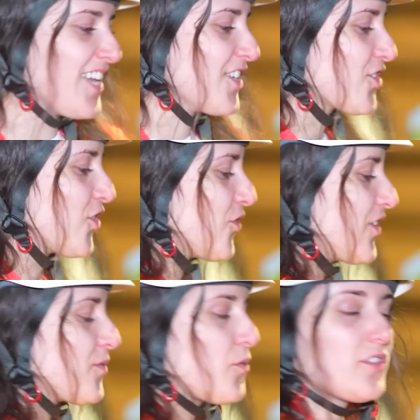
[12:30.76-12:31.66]
So
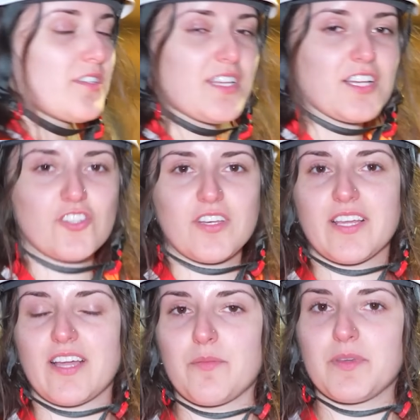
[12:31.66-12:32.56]
this water is actually
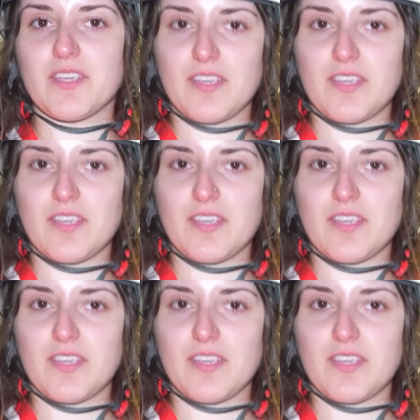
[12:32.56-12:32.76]
coming